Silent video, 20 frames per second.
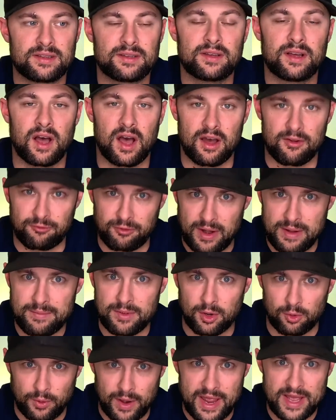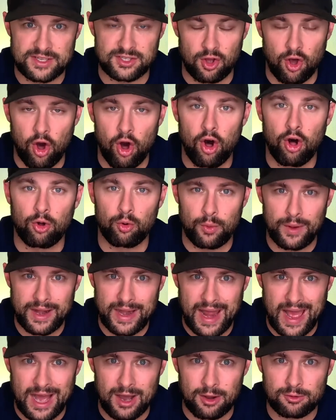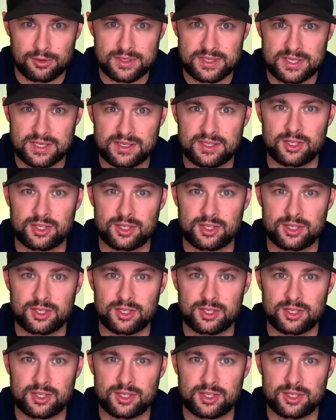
Franmil Reyes all went out